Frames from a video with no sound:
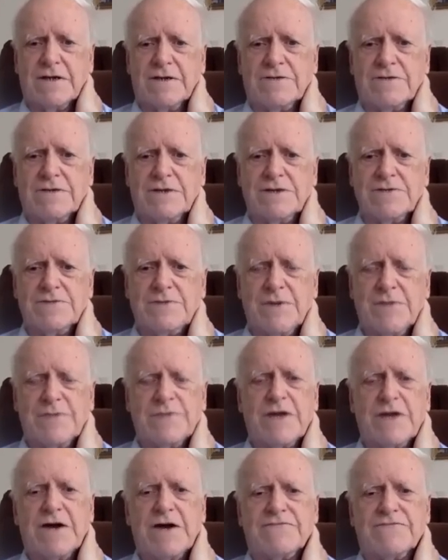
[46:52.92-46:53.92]
These
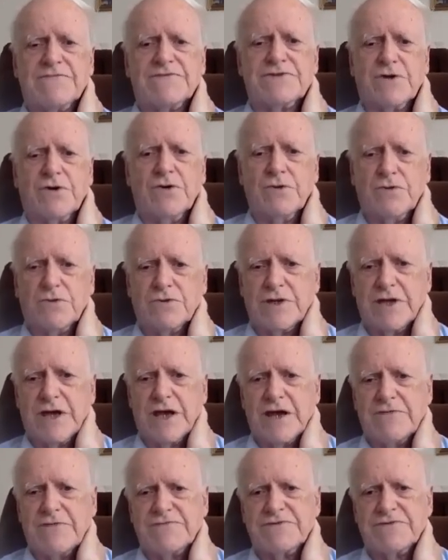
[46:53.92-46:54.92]
people have soul, they
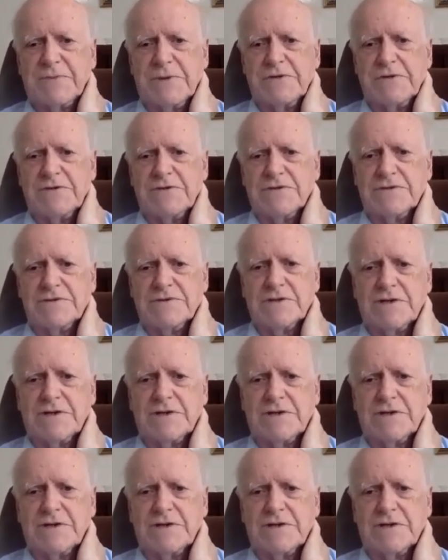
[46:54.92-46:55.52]
have spirit,